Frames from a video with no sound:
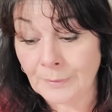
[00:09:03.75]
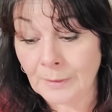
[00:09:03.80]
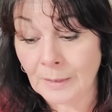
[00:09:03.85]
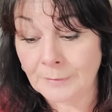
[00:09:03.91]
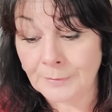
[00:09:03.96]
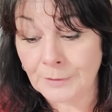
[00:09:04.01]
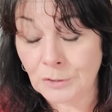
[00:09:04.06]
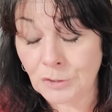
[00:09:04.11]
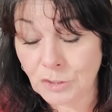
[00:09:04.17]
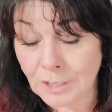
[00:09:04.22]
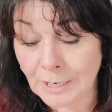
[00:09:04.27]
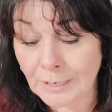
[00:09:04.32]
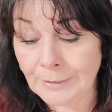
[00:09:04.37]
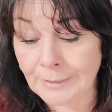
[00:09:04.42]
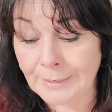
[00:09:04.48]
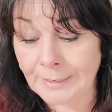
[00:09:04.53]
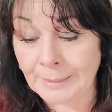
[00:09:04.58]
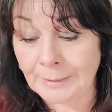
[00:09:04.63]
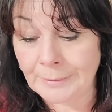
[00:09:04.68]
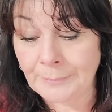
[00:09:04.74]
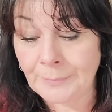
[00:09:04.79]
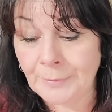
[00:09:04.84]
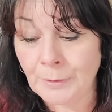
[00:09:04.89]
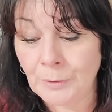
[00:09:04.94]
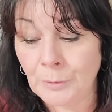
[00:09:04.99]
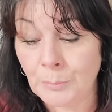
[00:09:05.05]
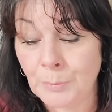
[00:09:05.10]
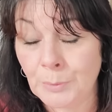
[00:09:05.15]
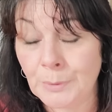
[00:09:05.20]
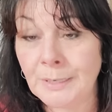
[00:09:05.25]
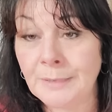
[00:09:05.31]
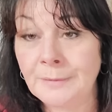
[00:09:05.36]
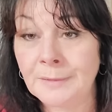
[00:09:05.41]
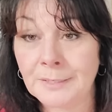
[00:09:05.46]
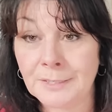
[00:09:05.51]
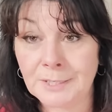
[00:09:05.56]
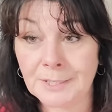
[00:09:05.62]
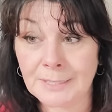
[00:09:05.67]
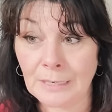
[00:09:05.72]
The Chariot. Put in
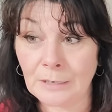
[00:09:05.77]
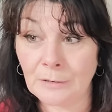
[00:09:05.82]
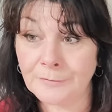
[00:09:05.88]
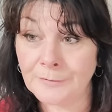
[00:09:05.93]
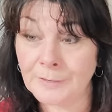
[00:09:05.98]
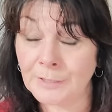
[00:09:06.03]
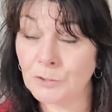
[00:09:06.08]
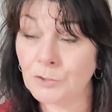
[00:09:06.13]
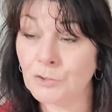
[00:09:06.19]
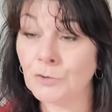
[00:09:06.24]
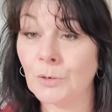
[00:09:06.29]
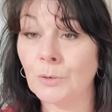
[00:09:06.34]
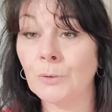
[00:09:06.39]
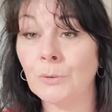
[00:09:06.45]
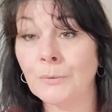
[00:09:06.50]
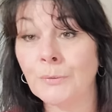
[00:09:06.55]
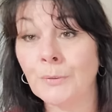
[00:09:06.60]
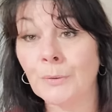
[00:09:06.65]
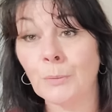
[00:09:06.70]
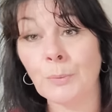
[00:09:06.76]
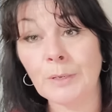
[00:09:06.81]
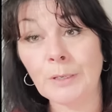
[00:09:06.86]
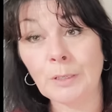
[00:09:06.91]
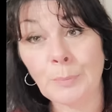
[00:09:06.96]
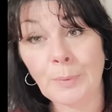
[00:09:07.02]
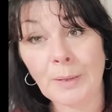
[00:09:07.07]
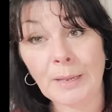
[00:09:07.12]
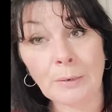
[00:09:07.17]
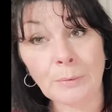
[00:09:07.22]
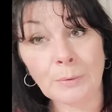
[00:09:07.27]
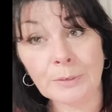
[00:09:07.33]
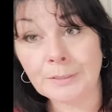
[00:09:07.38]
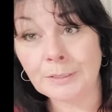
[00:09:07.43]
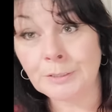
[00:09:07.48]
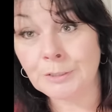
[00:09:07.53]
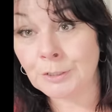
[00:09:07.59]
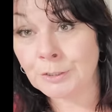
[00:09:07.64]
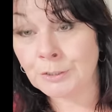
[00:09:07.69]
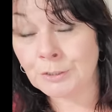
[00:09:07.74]
the self-control, the willpower,
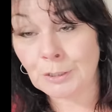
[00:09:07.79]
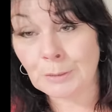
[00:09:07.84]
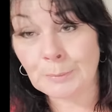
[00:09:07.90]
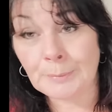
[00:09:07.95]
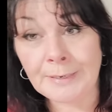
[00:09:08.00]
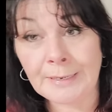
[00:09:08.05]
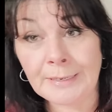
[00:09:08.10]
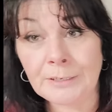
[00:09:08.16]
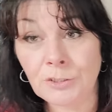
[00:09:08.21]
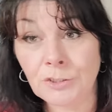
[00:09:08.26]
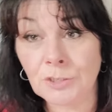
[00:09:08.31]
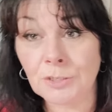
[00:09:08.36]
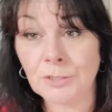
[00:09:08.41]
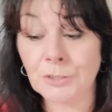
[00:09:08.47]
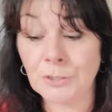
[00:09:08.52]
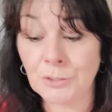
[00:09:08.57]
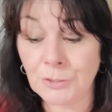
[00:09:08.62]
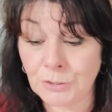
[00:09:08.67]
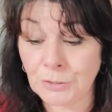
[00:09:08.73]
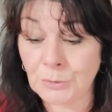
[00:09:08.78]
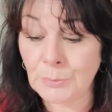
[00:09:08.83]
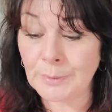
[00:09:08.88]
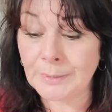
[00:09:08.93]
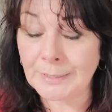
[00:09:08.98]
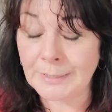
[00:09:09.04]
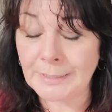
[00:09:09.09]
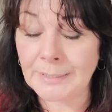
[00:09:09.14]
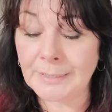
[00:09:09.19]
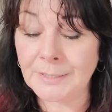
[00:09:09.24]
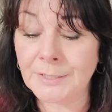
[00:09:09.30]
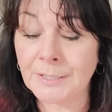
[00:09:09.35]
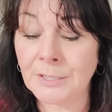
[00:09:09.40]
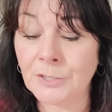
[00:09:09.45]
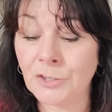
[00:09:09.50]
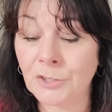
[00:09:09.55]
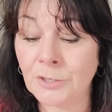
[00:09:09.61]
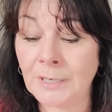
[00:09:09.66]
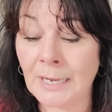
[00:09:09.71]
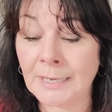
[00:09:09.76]
the determination to do what it is
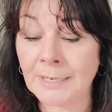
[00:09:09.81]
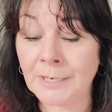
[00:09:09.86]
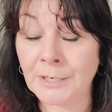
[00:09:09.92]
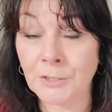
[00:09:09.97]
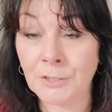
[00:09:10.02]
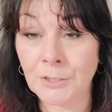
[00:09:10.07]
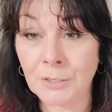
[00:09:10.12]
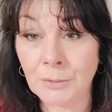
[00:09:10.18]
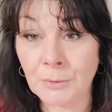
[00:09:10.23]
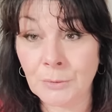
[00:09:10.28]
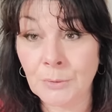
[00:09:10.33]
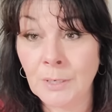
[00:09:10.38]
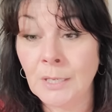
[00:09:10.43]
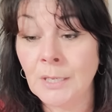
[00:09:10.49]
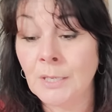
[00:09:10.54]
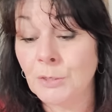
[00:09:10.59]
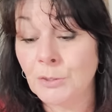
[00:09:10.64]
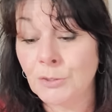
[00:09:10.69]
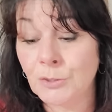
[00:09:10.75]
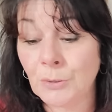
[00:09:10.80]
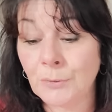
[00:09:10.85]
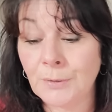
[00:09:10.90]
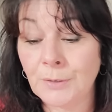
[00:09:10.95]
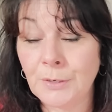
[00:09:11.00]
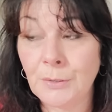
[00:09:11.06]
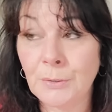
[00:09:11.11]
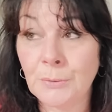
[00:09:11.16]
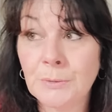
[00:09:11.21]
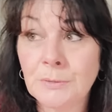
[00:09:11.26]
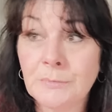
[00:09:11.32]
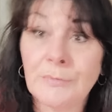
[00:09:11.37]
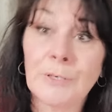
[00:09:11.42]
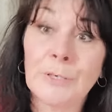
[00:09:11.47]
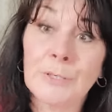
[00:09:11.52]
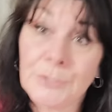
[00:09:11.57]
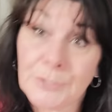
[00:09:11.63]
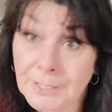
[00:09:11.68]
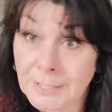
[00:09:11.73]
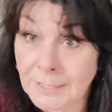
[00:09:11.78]
that you got to do so the
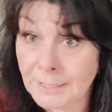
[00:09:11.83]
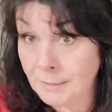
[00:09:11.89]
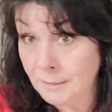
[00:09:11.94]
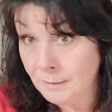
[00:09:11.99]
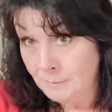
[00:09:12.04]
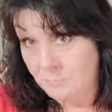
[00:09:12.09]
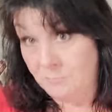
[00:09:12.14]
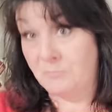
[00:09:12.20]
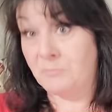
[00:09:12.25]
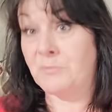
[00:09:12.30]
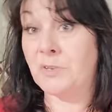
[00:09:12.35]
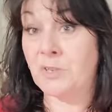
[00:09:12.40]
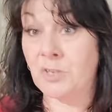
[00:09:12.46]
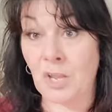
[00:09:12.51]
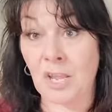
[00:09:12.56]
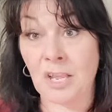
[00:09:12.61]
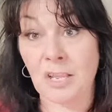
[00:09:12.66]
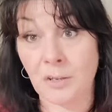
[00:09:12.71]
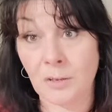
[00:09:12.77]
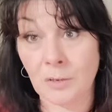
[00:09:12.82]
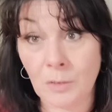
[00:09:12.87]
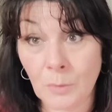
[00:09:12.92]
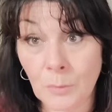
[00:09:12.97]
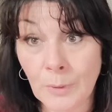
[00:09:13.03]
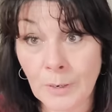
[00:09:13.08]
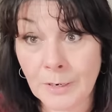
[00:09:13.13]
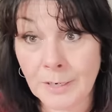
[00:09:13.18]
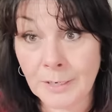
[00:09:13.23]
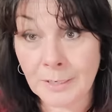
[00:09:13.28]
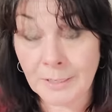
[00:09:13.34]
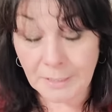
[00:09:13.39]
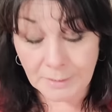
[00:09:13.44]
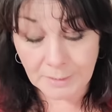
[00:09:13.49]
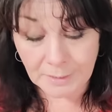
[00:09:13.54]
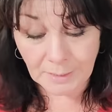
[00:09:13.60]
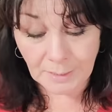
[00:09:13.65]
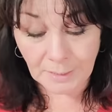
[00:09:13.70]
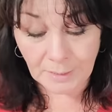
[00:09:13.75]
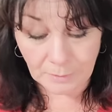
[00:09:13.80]
universe can take you to where you need
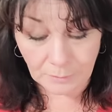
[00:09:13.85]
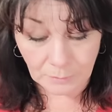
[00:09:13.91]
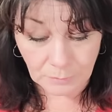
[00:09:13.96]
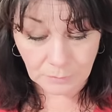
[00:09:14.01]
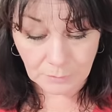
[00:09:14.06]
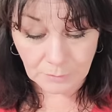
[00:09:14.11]
to go.